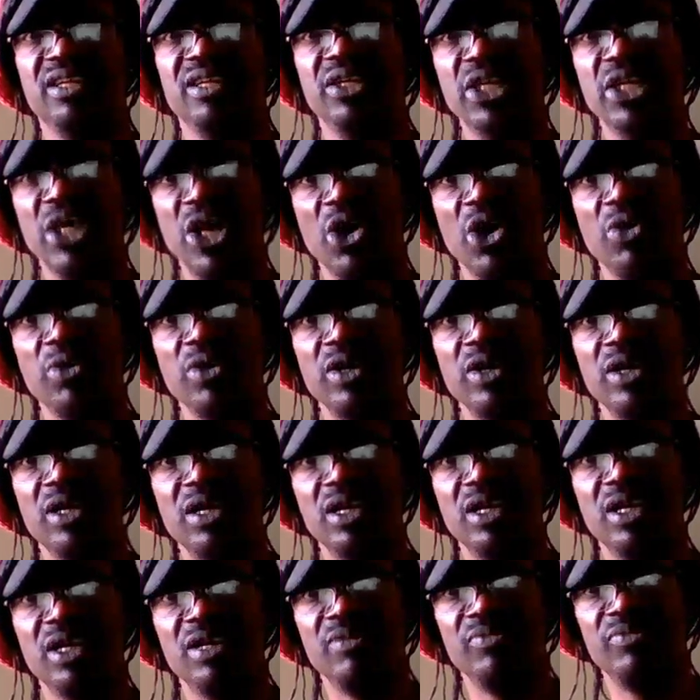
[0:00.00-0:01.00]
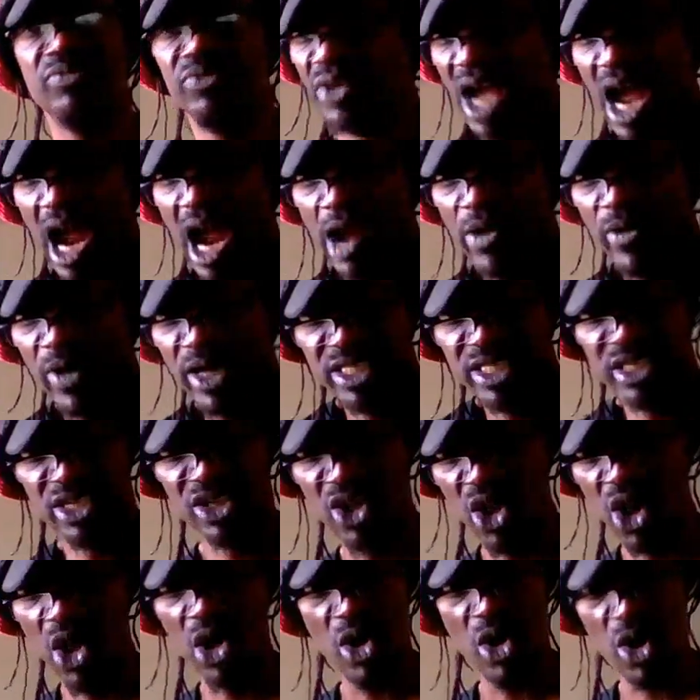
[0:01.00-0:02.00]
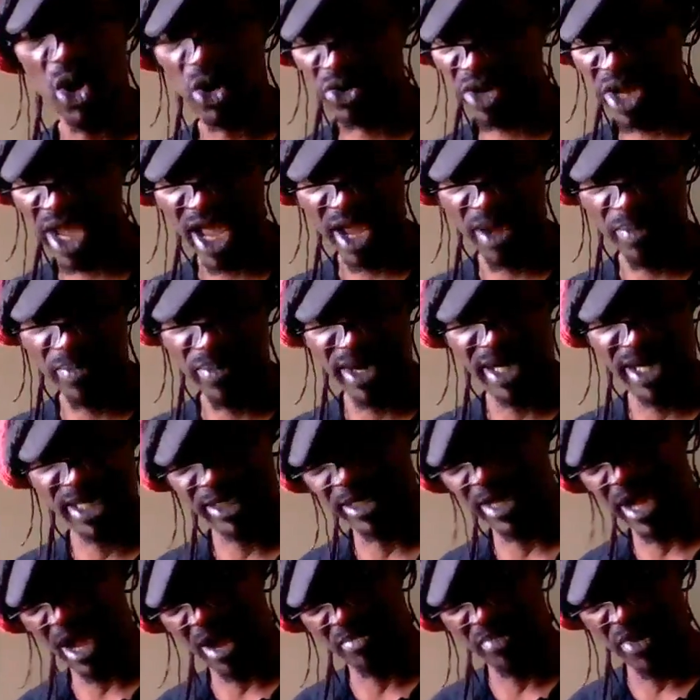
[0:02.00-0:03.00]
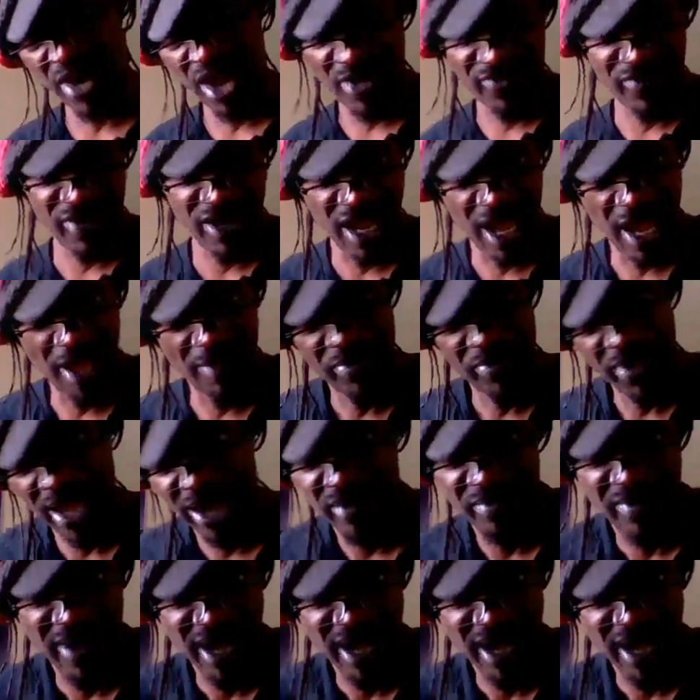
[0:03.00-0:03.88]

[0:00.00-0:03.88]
IRS can call all day, but as a nonprofit, I'm not